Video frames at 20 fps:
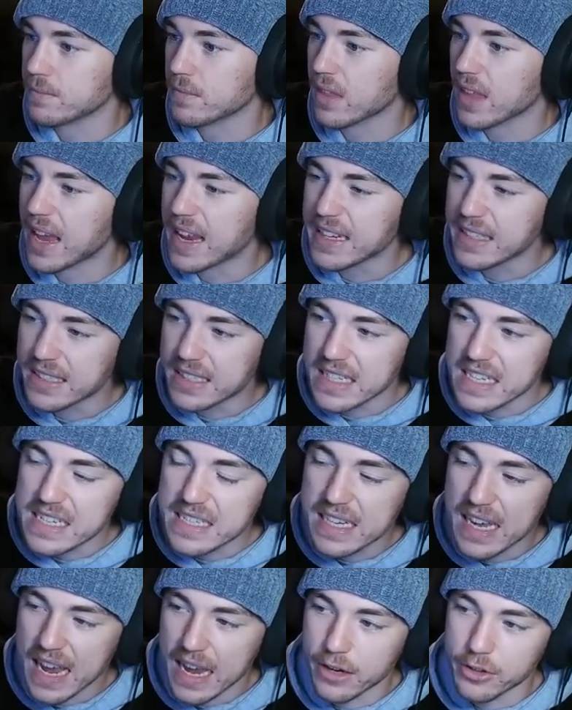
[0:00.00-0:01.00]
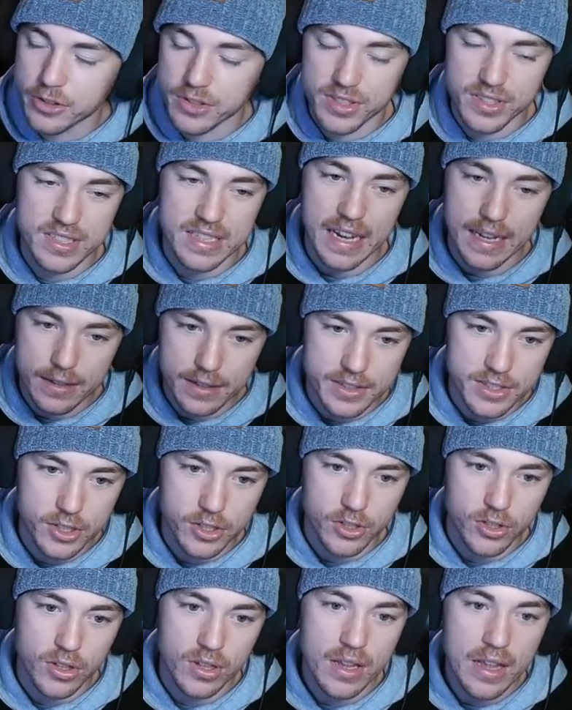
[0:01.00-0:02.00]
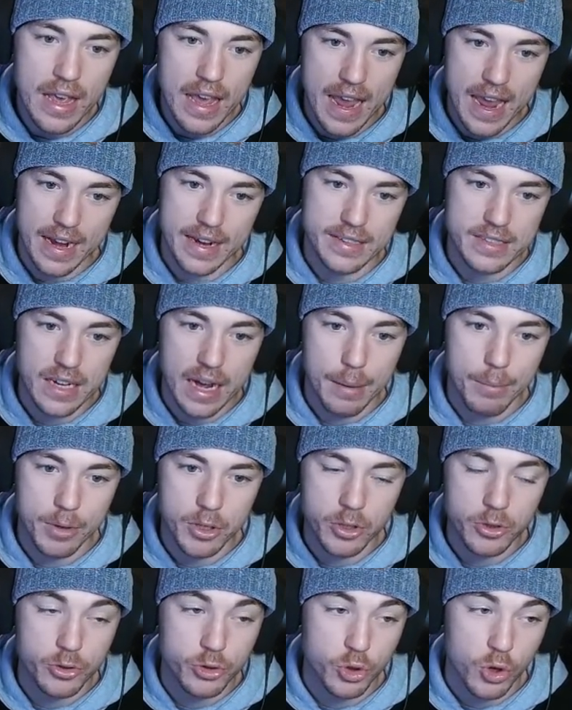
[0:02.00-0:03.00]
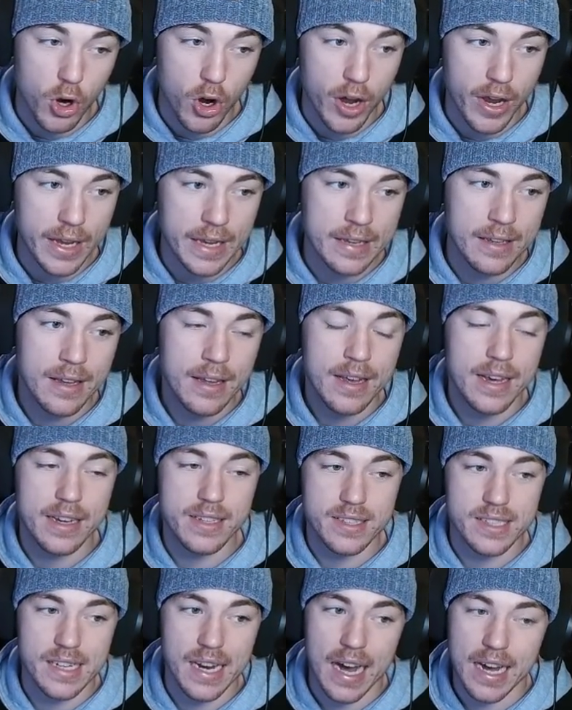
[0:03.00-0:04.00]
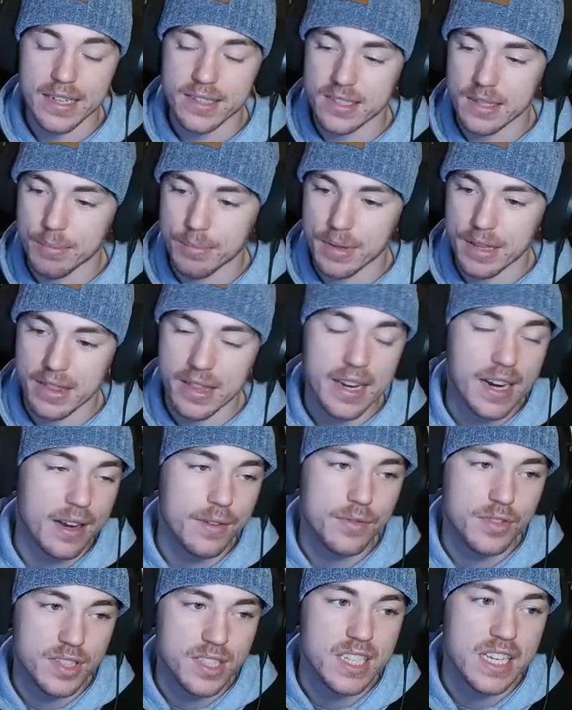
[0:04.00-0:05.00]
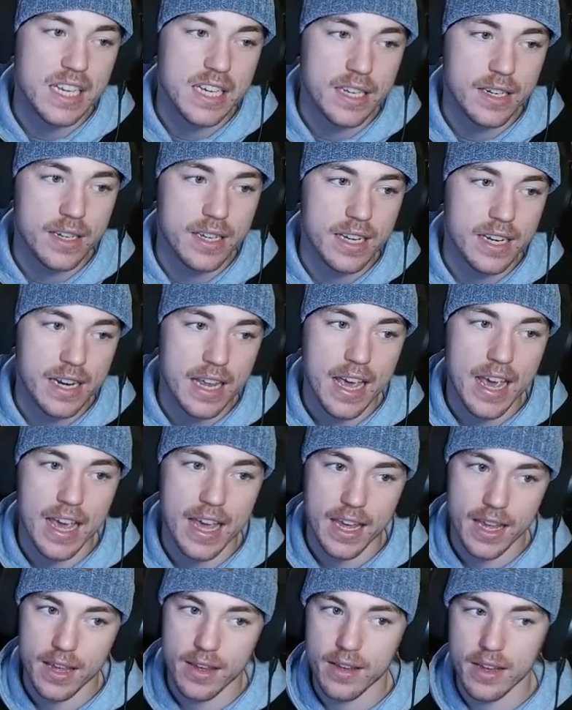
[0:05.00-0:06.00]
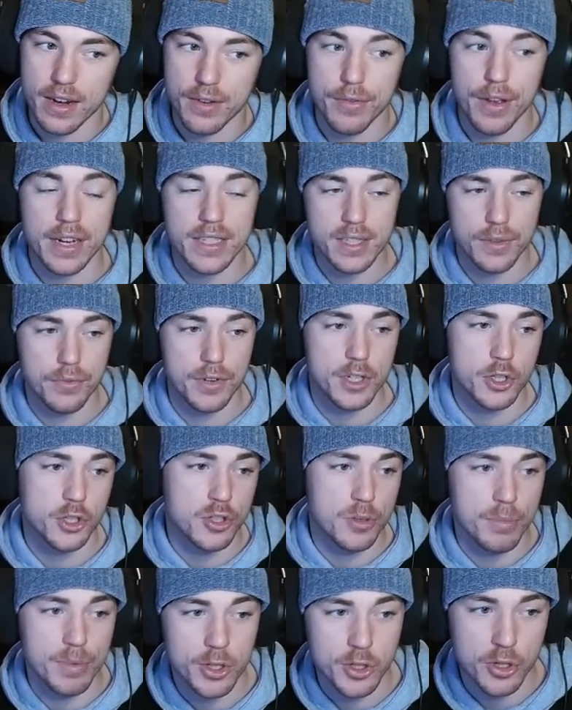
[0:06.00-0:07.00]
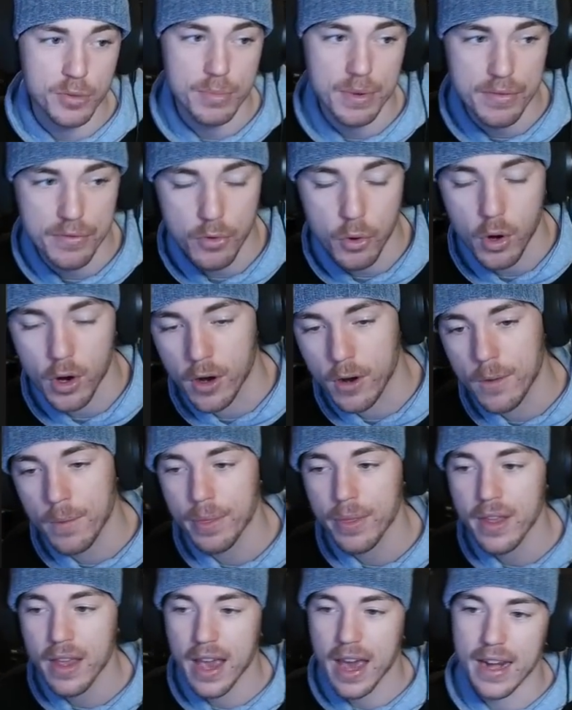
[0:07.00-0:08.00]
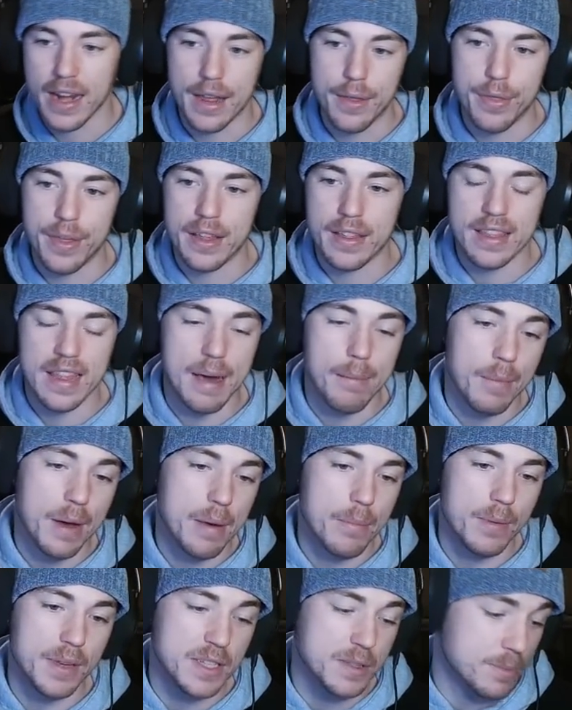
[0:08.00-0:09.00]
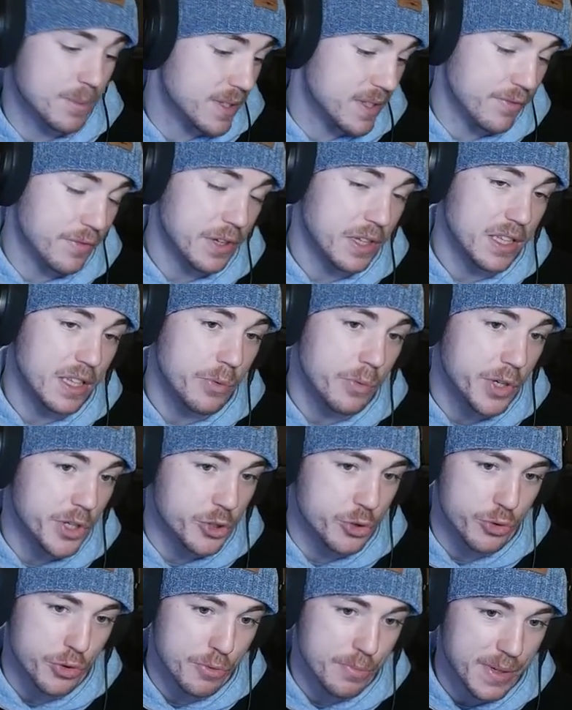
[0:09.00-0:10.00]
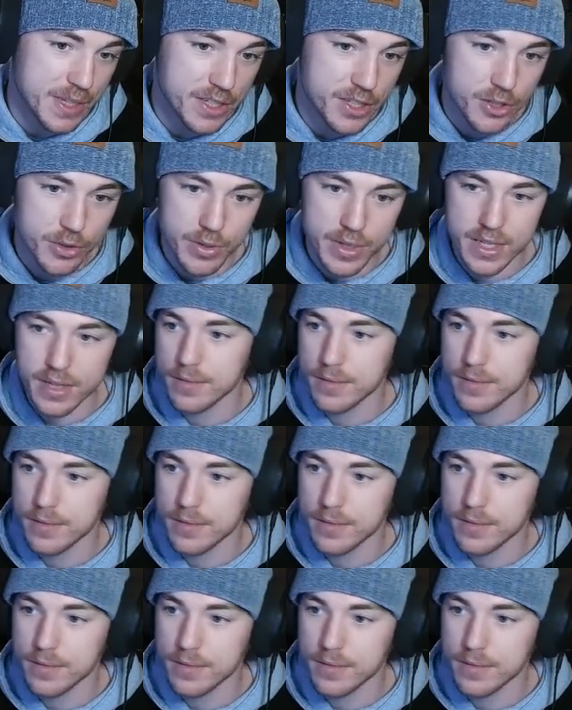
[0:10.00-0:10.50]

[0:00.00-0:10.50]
a detailed skeletal anatomical drawing is not something that I've seen in a Inventifish submission before, and I think that might be specifically what drew me to it.